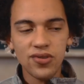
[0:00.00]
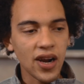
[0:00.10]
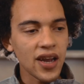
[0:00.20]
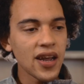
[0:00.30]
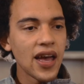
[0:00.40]

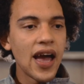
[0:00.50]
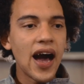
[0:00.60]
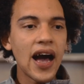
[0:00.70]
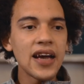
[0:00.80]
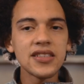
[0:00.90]
right?
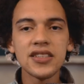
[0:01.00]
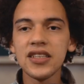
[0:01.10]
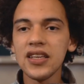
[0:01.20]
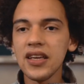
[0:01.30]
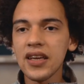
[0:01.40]
I
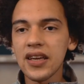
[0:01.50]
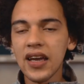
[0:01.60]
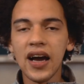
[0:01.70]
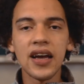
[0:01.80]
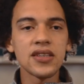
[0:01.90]
see
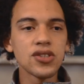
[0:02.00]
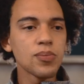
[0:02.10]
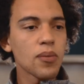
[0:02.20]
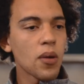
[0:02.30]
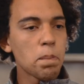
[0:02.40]
guys
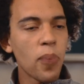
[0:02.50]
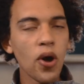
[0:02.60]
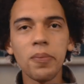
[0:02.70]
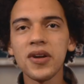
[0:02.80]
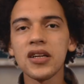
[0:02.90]

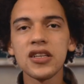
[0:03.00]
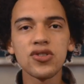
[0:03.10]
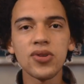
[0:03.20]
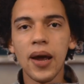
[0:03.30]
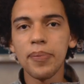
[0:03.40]
permanently
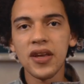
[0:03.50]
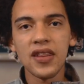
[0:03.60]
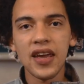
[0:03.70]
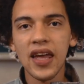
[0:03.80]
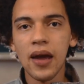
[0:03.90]
strapping
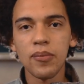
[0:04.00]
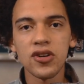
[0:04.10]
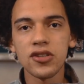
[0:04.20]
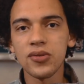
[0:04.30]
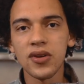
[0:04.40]
their
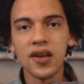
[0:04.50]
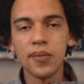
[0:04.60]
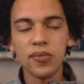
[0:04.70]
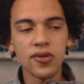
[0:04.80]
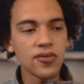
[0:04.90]
camera to a
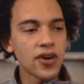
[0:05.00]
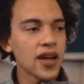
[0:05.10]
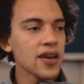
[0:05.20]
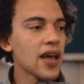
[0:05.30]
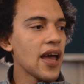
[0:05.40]
gimbal,
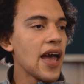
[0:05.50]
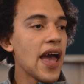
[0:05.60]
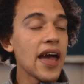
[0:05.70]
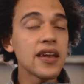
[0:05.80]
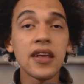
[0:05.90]
right?
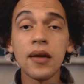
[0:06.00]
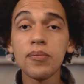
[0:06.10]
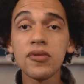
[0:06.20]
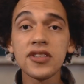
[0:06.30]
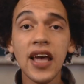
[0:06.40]
And
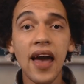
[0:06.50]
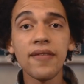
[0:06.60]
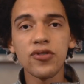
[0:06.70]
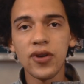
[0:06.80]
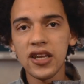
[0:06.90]
gimbals
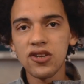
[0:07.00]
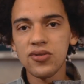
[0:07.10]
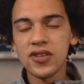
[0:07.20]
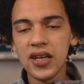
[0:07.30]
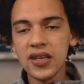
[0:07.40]
have great
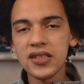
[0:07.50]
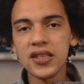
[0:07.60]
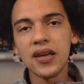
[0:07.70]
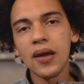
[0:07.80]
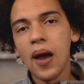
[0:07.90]

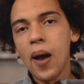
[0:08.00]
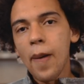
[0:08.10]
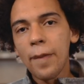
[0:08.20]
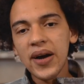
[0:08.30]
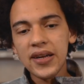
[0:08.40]
utility,
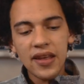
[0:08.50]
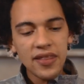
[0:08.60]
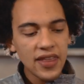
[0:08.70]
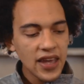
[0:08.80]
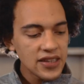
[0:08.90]
but
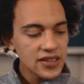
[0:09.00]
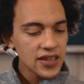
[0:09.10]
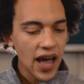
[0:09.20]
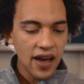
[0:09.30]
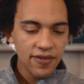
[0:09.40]

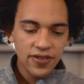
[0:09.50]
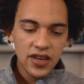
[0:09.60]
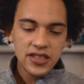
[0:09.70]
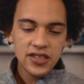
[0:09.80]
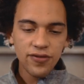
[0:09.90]
I
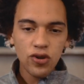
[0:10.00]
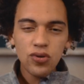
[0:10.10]
feel as if you